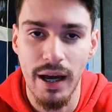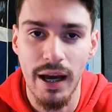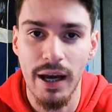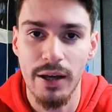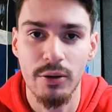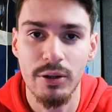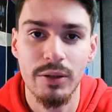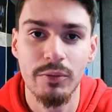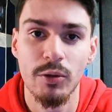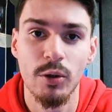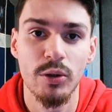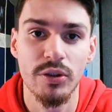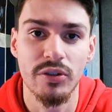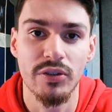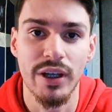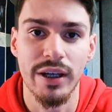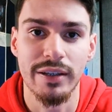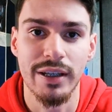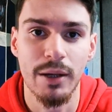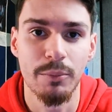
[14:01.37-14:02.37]
I don't even know what to
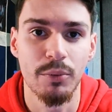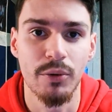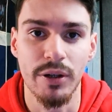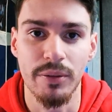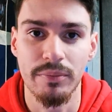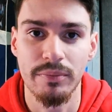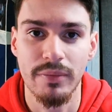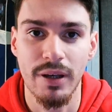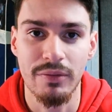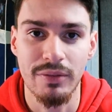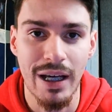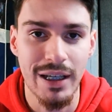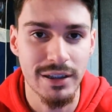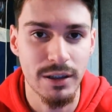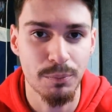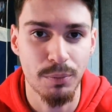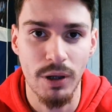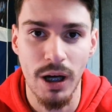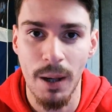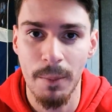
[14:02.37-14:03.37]
say at that point. If that's
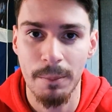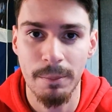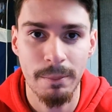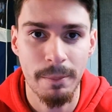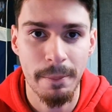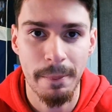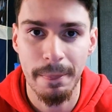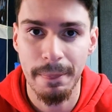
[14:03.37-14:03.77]
the problem,